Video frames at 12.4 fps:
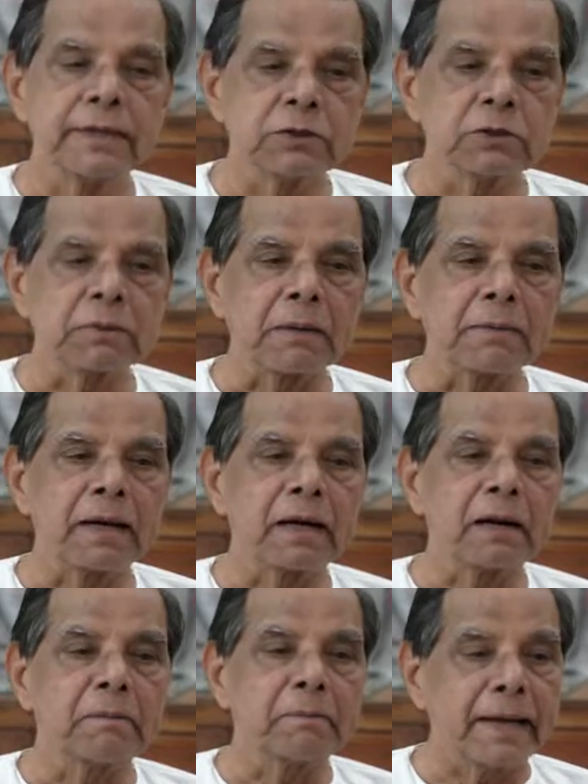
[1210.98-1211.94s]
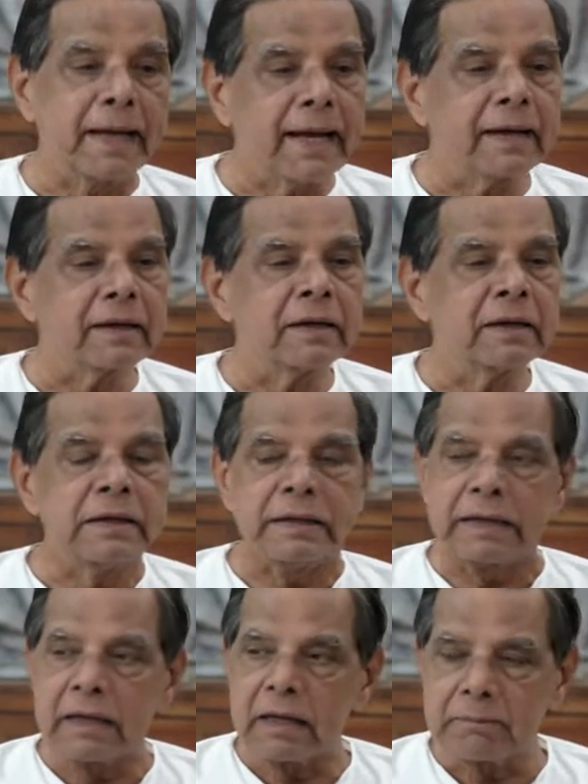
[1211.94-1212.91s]
this supramental being
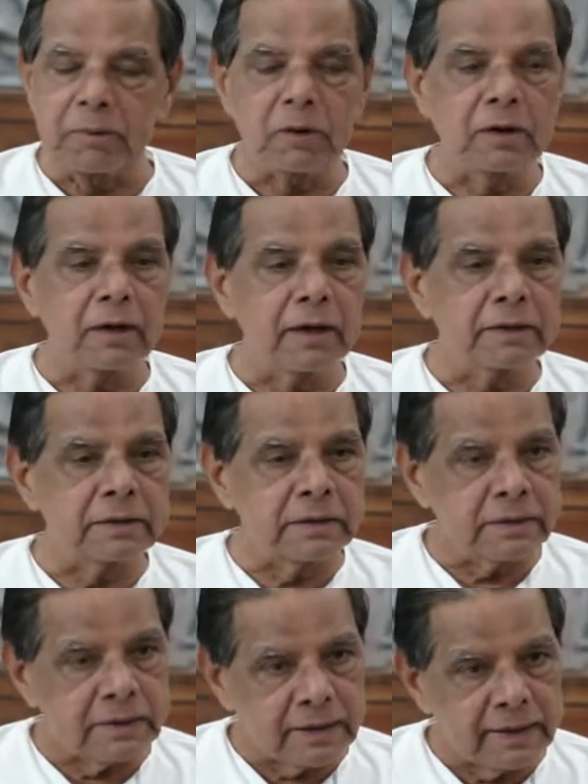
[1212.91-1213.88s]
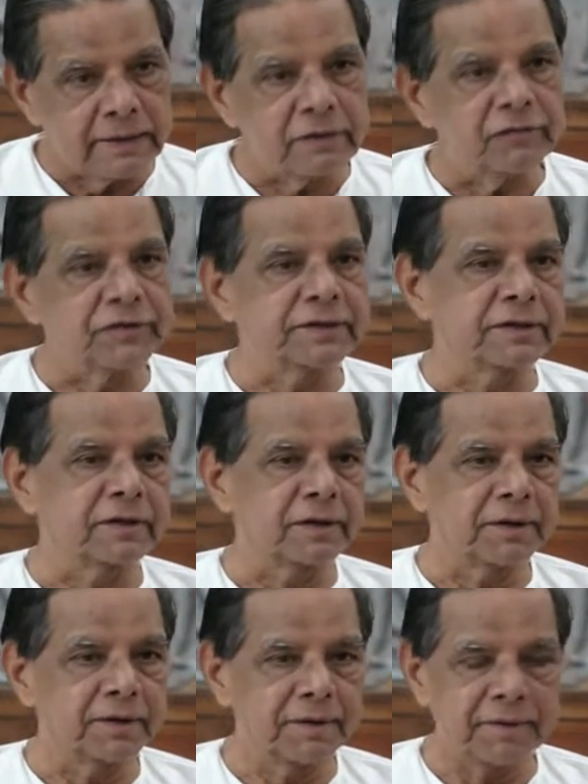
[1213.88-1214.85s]
upon earth in the physical.
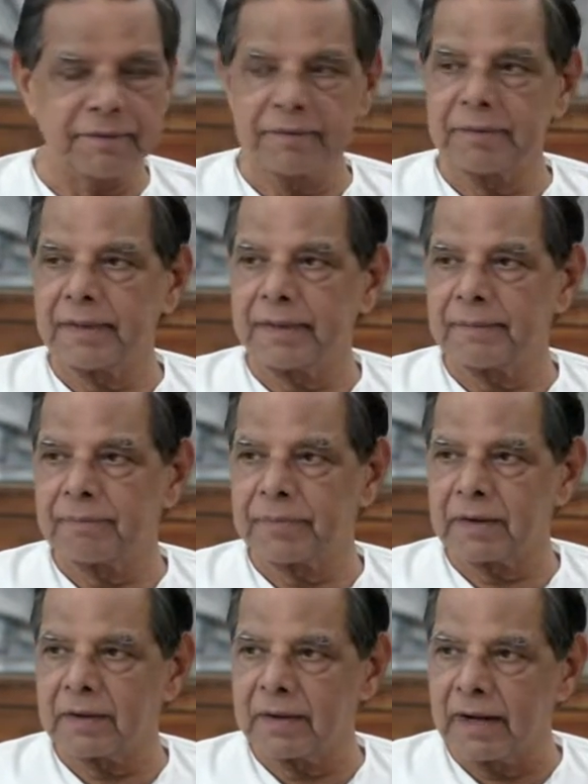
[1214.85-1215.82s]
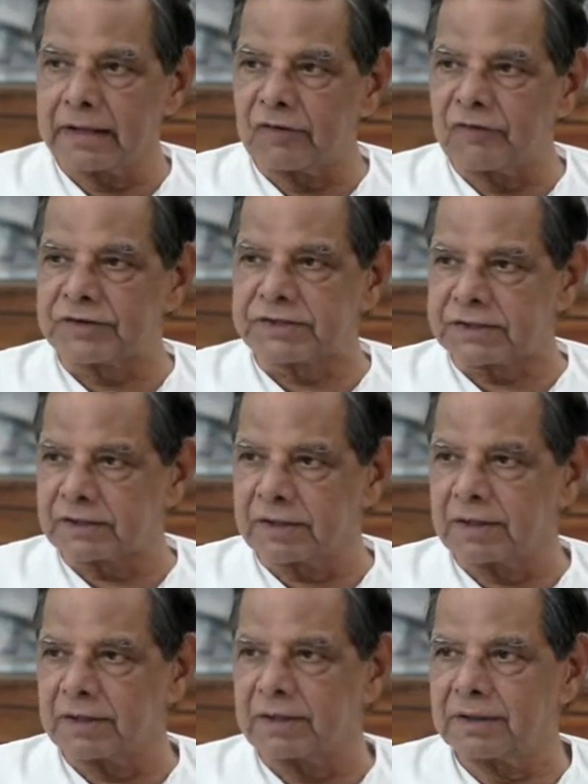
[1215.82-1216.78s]
In the physical.